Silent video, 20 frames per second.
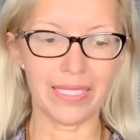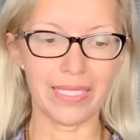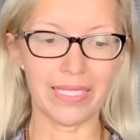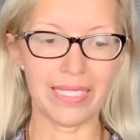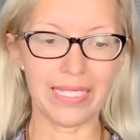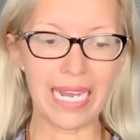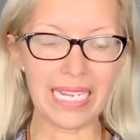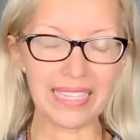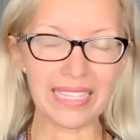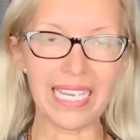
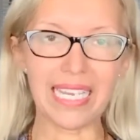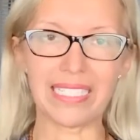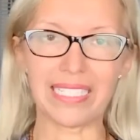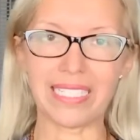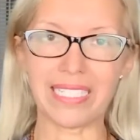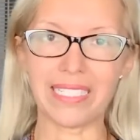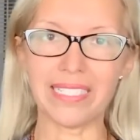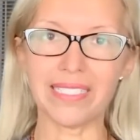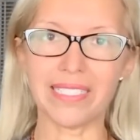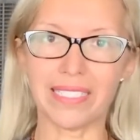not that
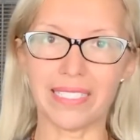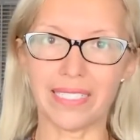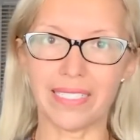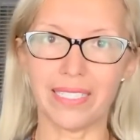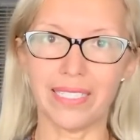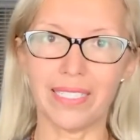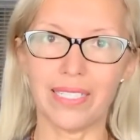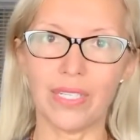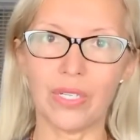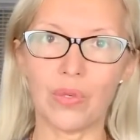easy
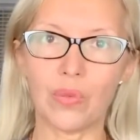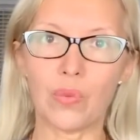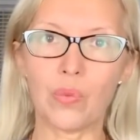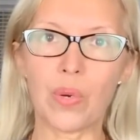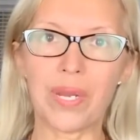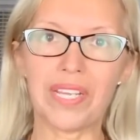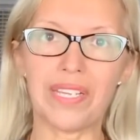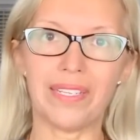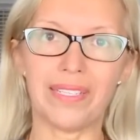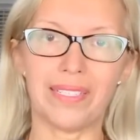
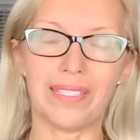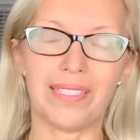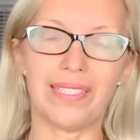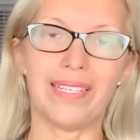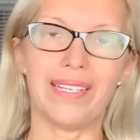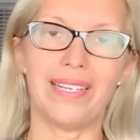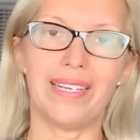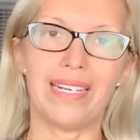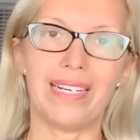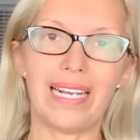when
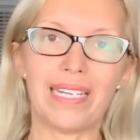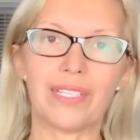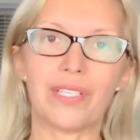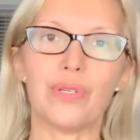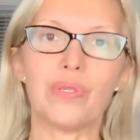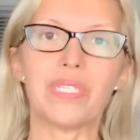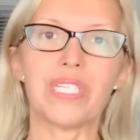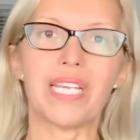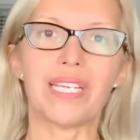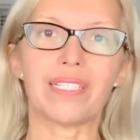I
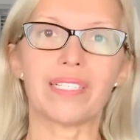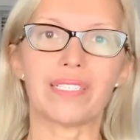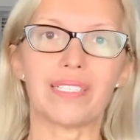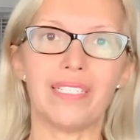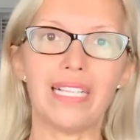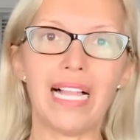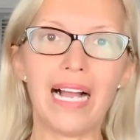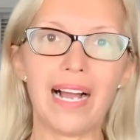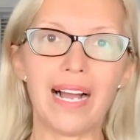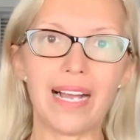go take a
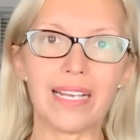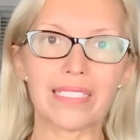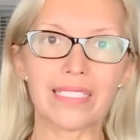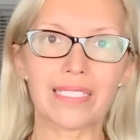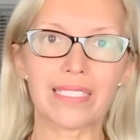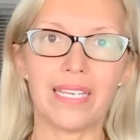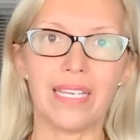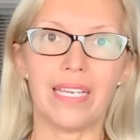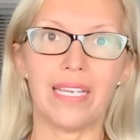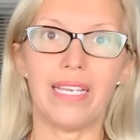
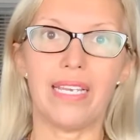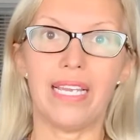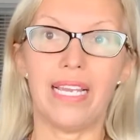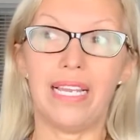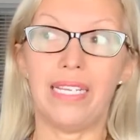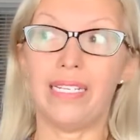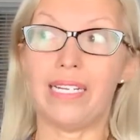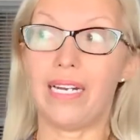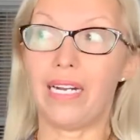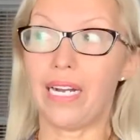class
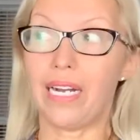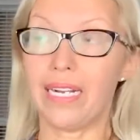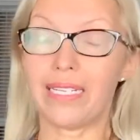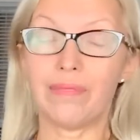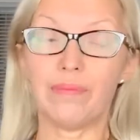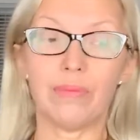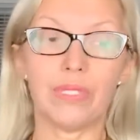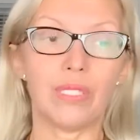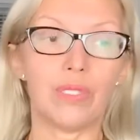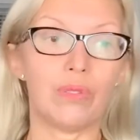and I
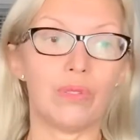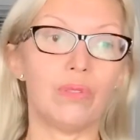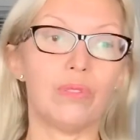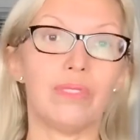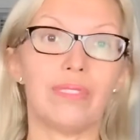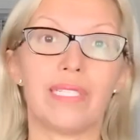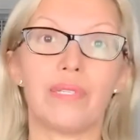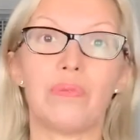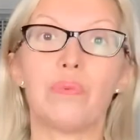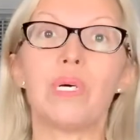am the
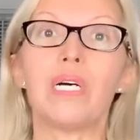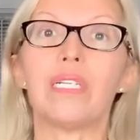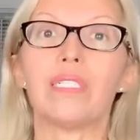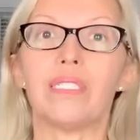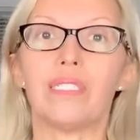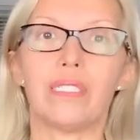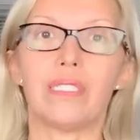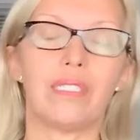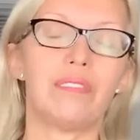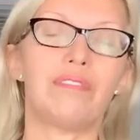only
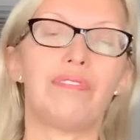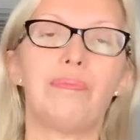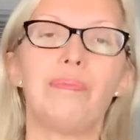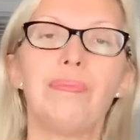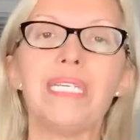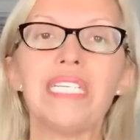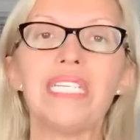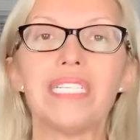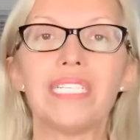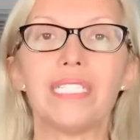one of
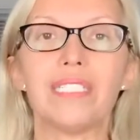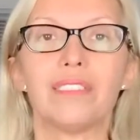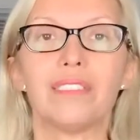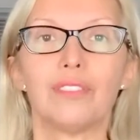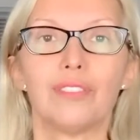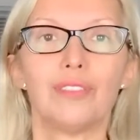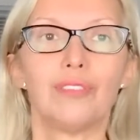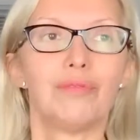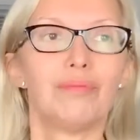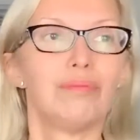me
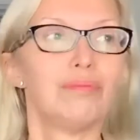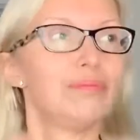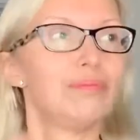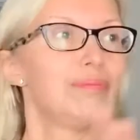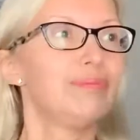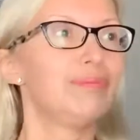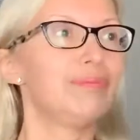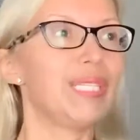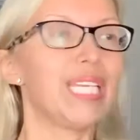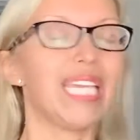
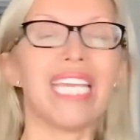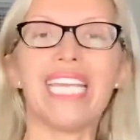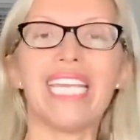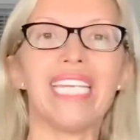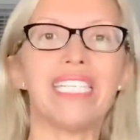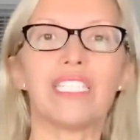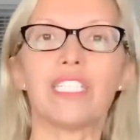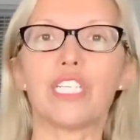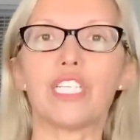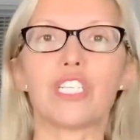
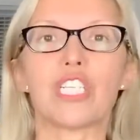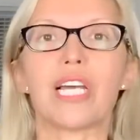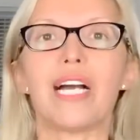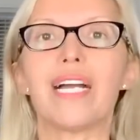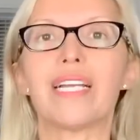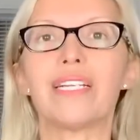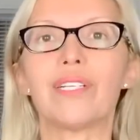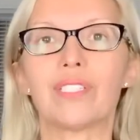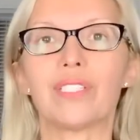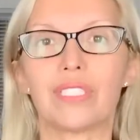in an
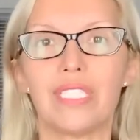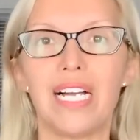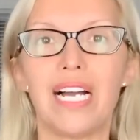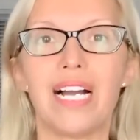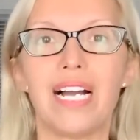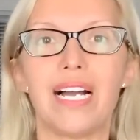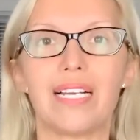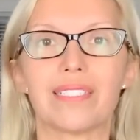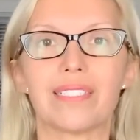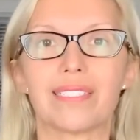entire
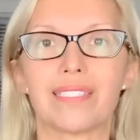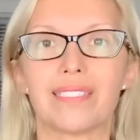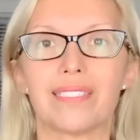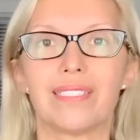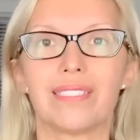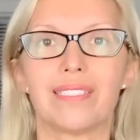class